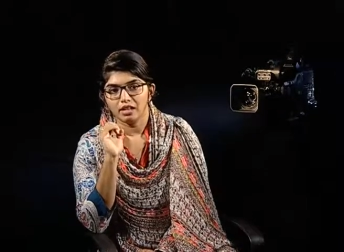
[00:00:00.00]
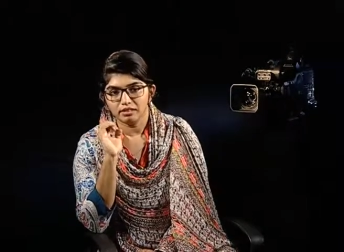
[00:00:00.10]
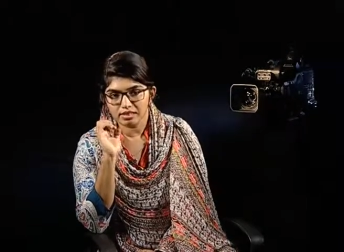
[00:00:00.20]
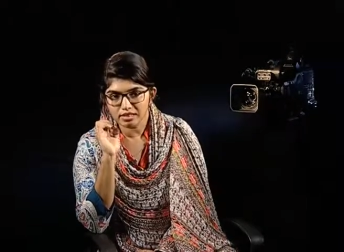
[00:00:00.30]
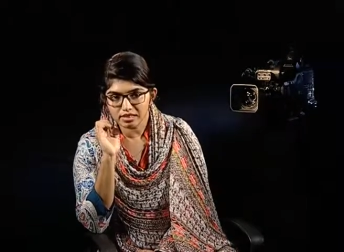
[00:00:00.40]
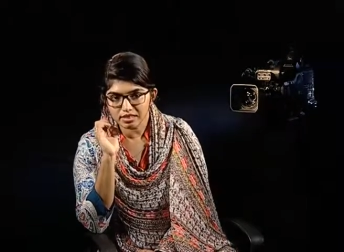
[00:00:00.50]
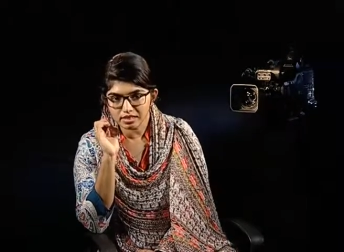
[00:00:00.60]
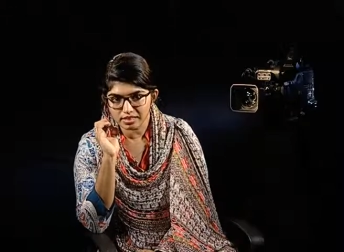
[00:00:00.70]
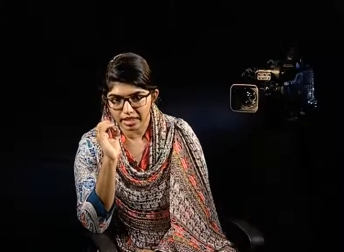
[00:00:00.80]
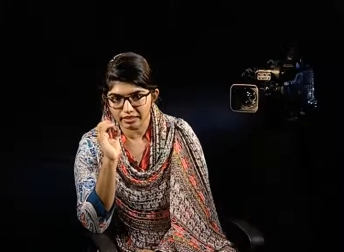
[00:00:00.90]
This is the
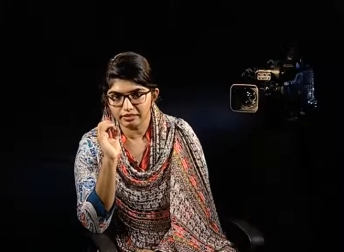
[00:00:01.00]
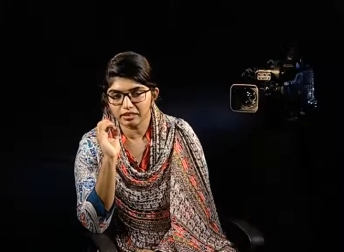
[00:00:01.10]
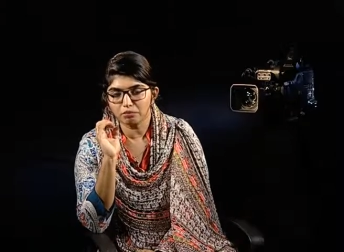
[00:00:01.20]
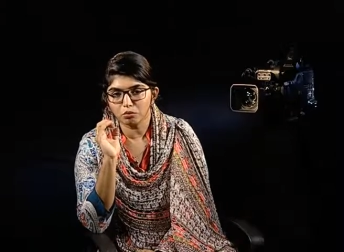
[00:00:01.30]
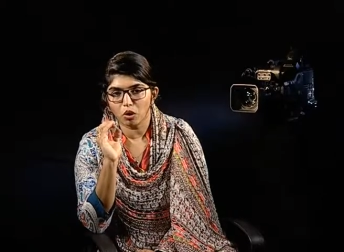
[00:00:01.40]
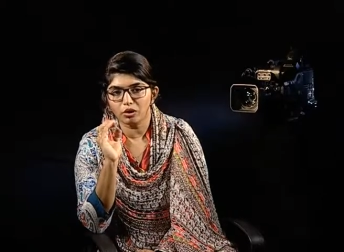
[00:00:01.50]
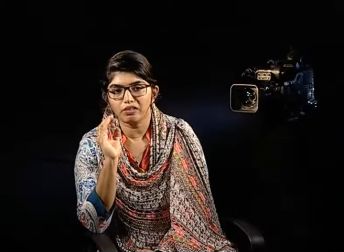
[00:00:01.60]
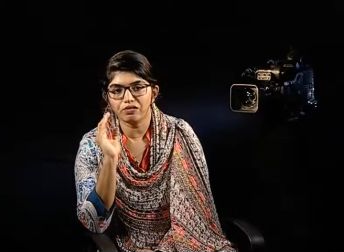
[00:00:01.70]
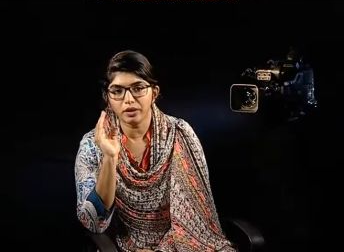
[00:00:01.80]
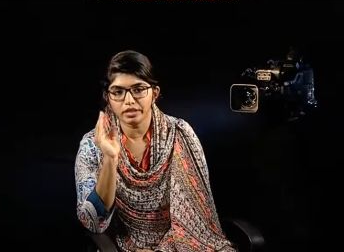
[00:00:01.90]
standard model
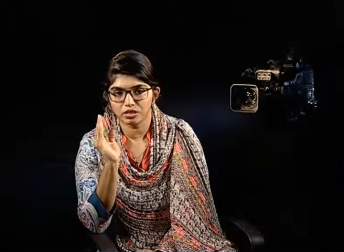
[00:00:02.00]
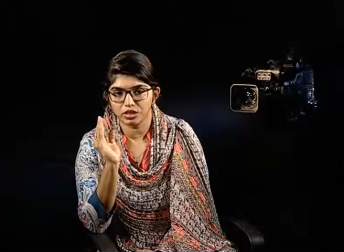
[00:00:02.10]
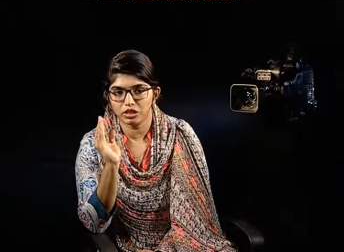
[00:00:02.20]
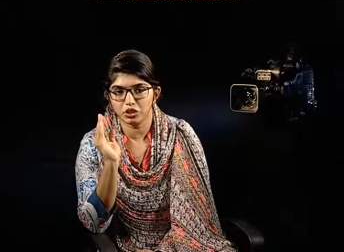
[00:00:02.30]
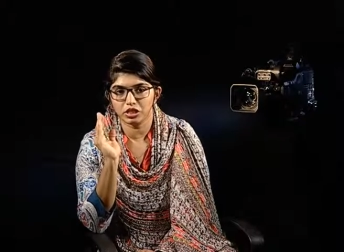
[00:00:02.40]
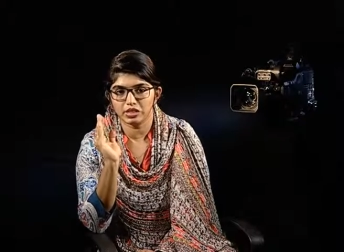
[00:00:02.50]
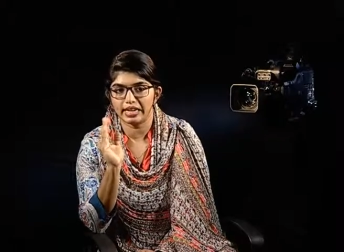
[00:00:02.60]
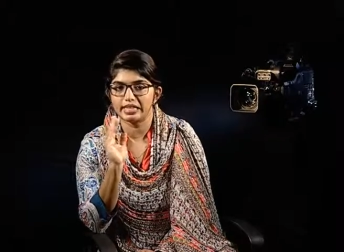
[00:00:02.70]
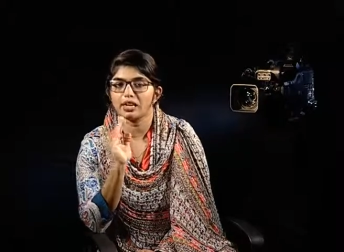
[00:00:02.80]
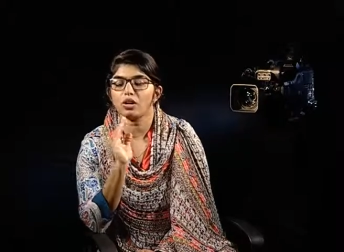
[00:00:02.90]
for exchanging
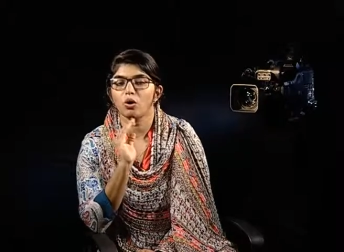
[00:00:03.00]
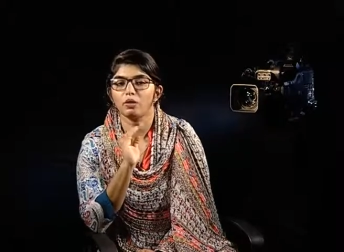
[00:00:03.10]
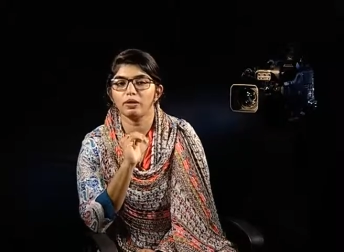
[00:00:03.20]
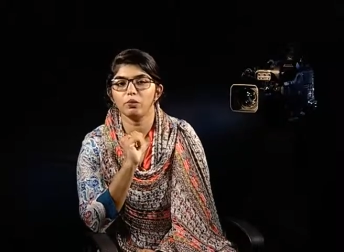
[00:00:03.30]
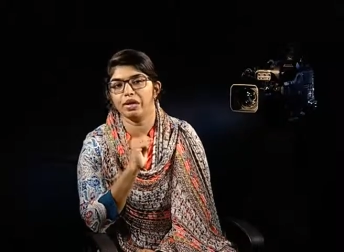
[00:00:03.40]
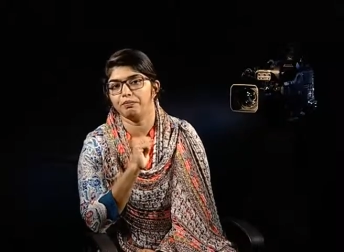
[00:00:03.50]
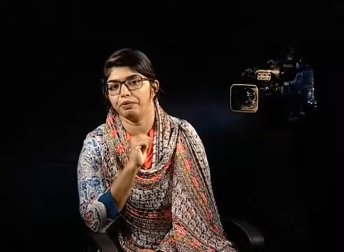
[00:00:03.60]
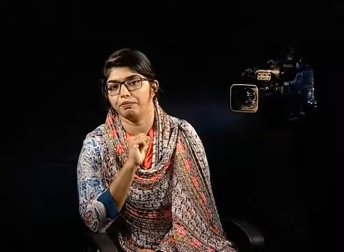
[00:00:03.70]
data on the web.